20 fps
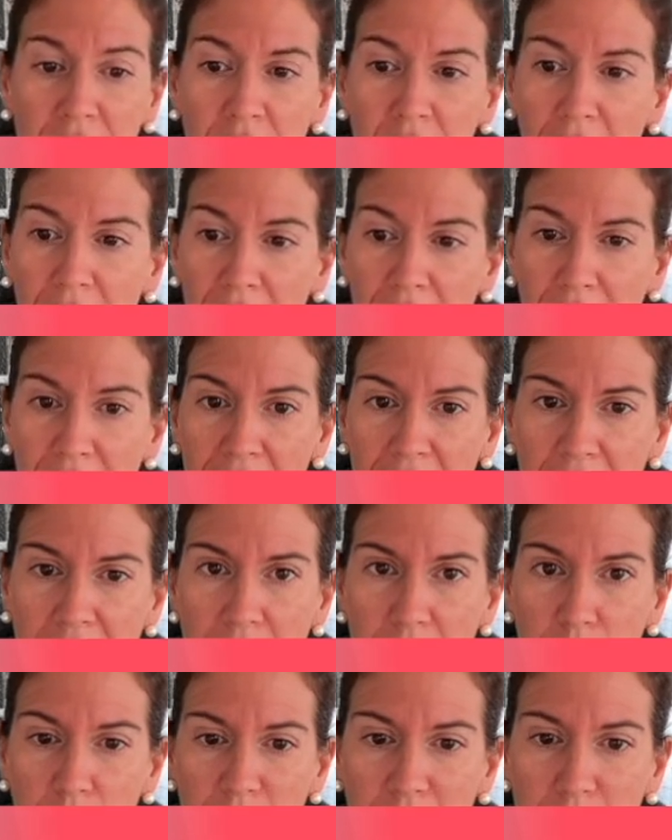
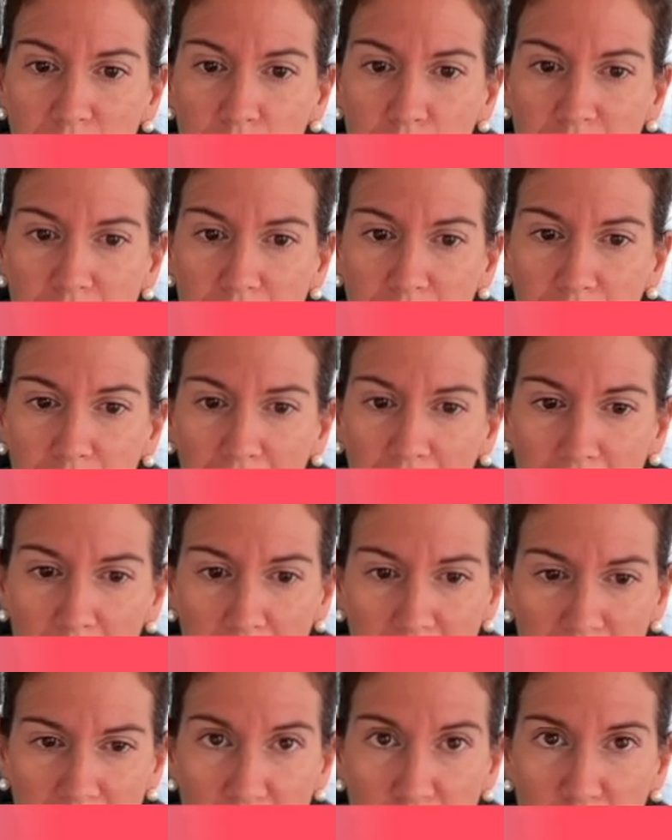And we will
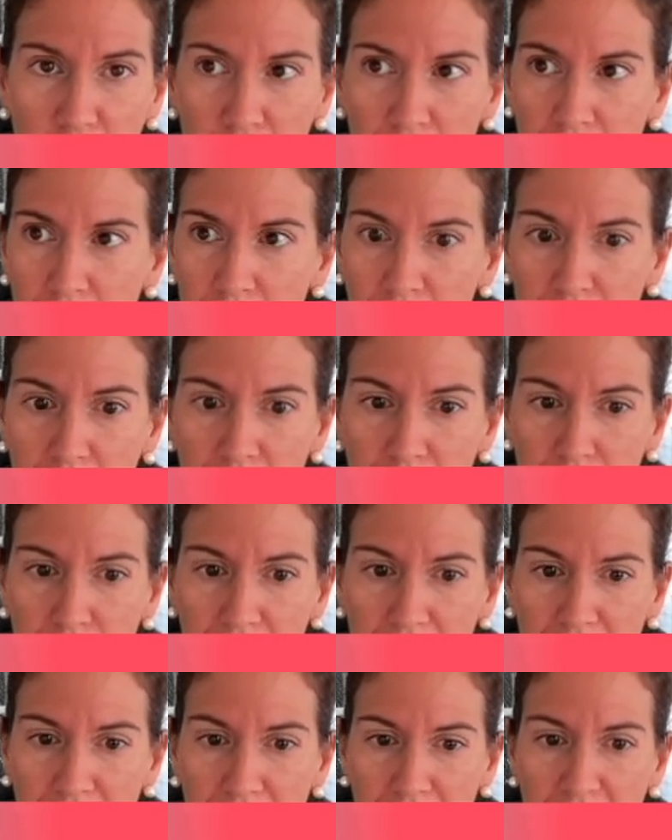publish.
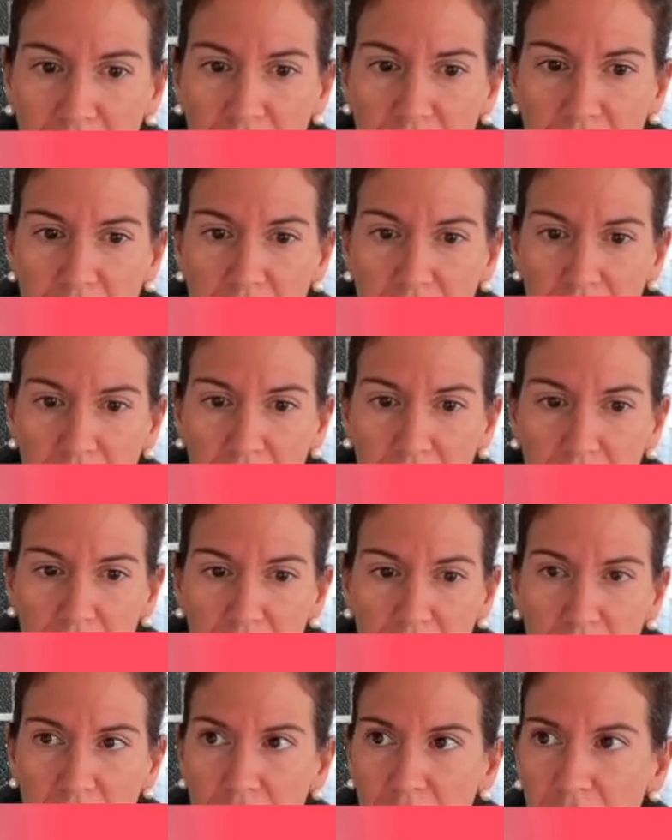Fantastic.
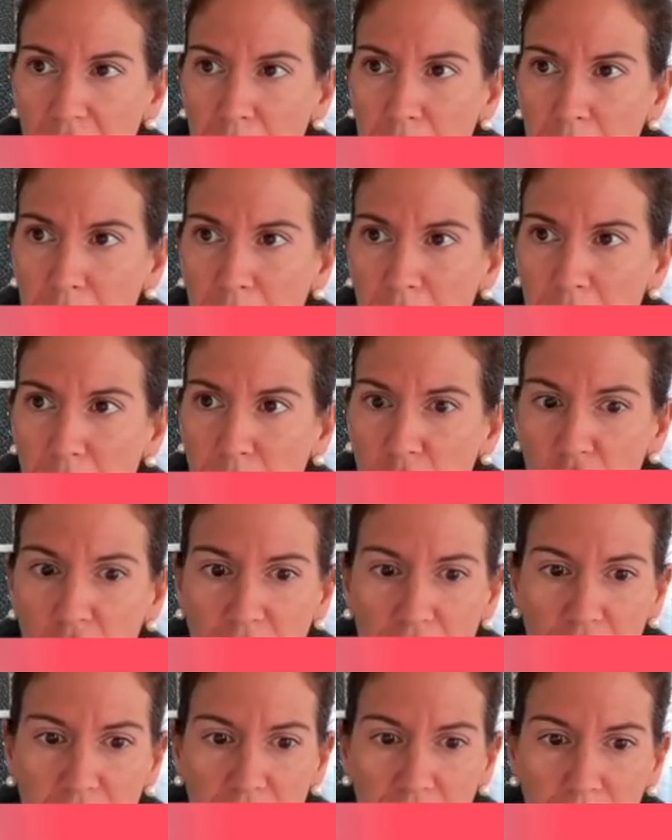It's telling me my
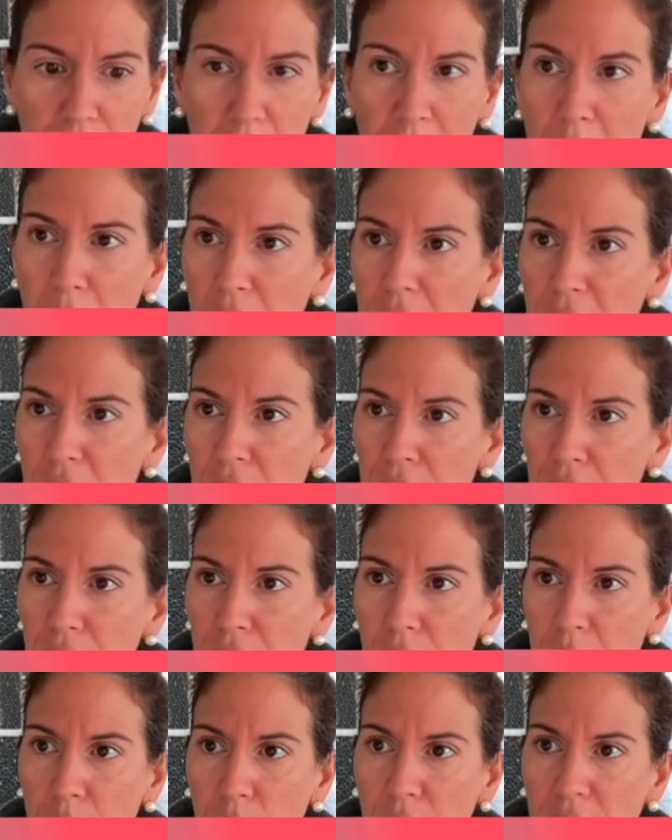changes are published. For
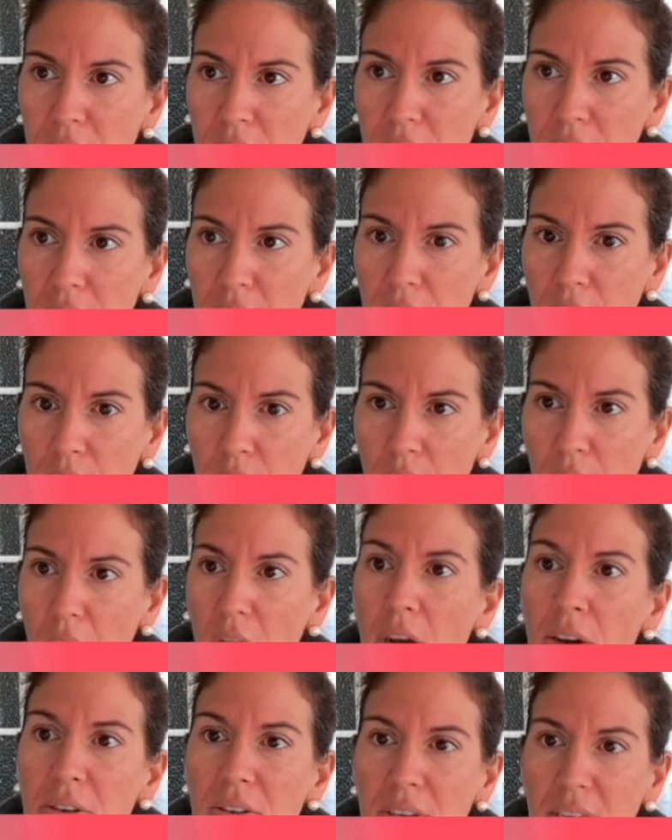some reason, it's not
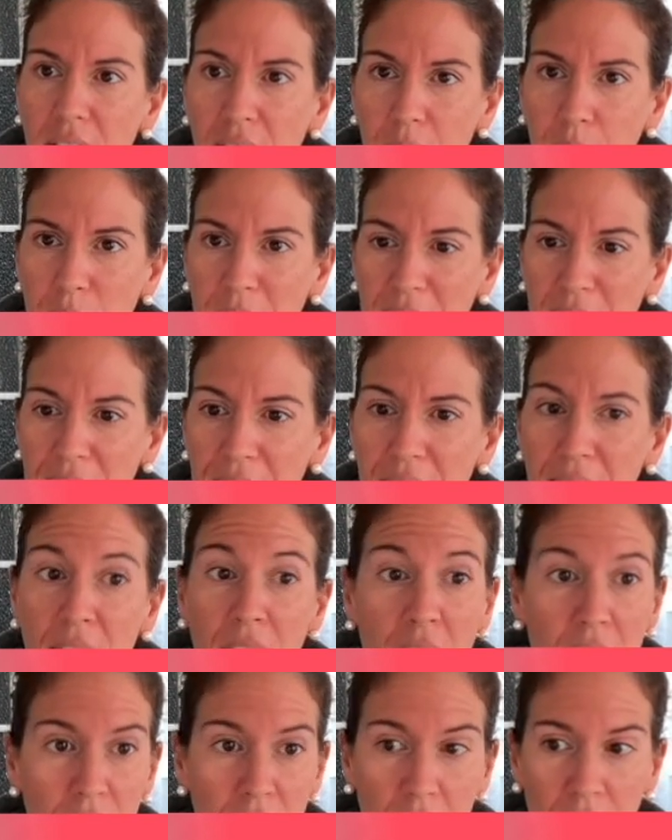closing the window.
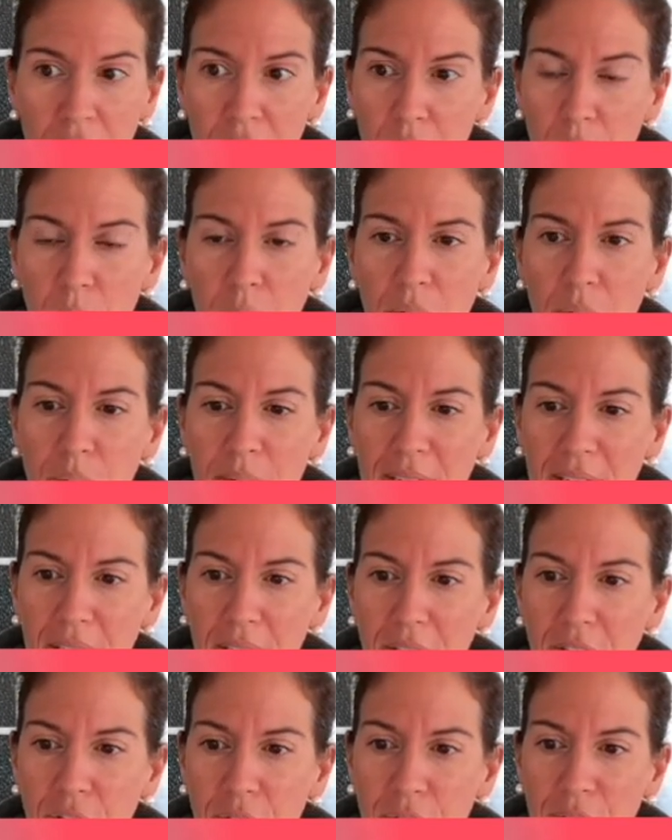So what are we going to
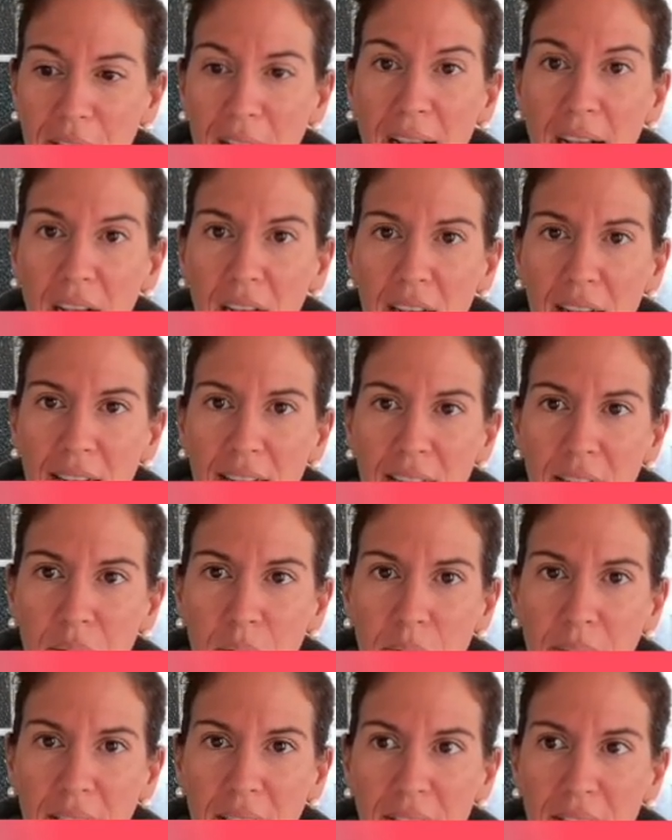do now?
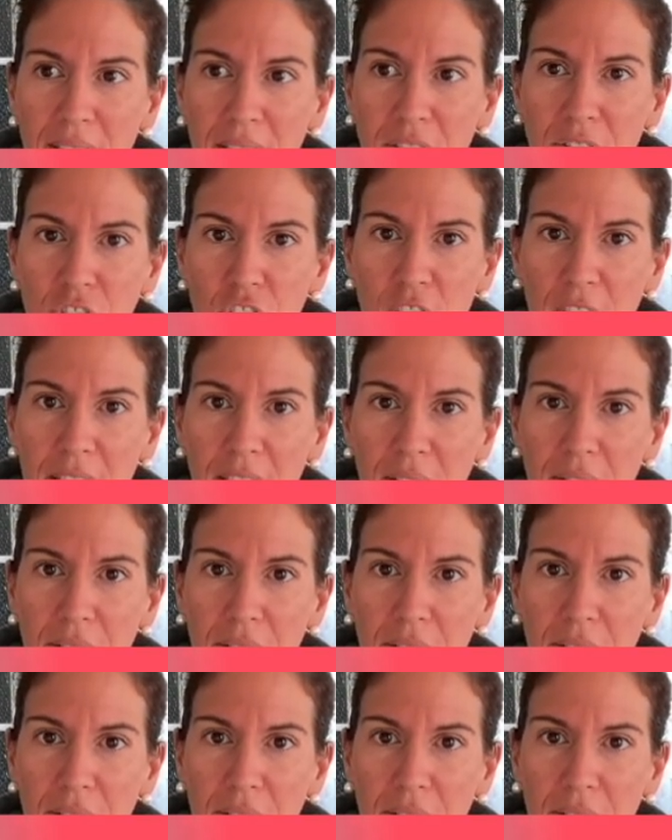We're going to check on the